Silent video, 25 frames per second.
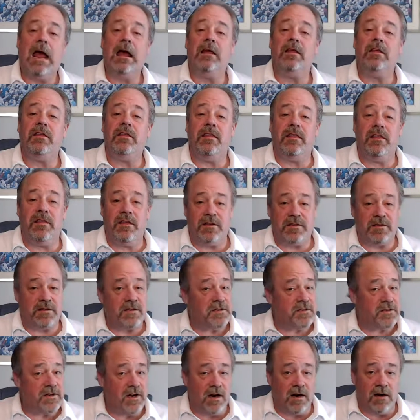This
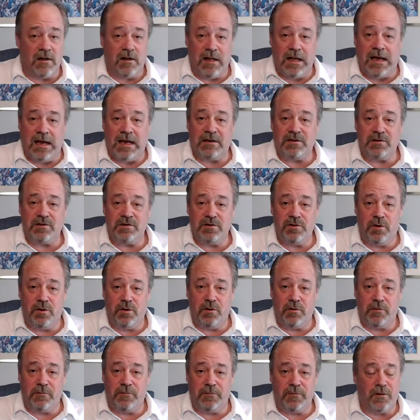is our last
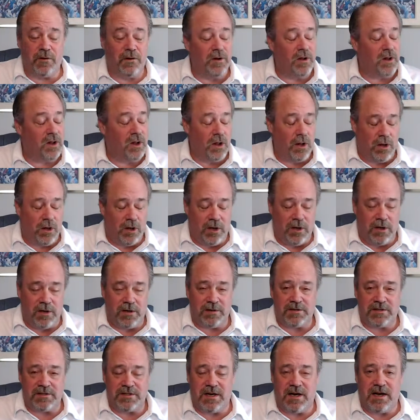show for a
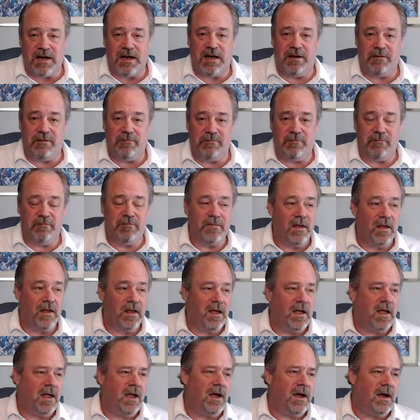long time.
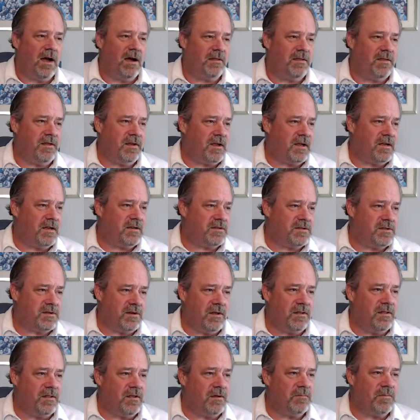I think I
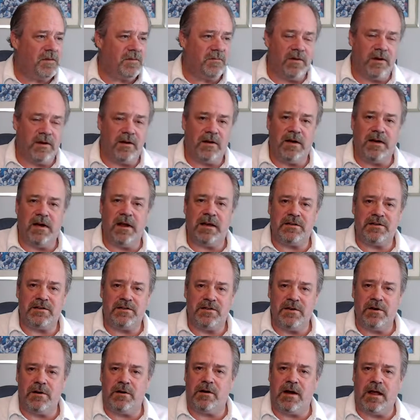saw them the very next
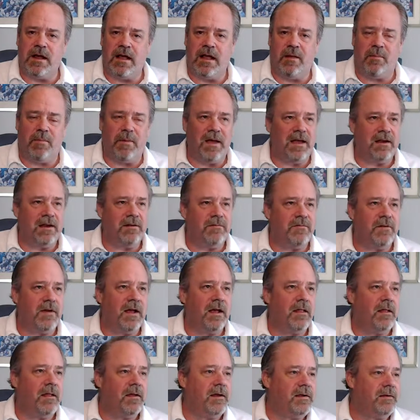year at Alpine
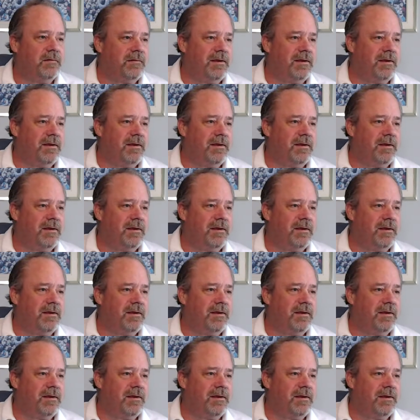Valley.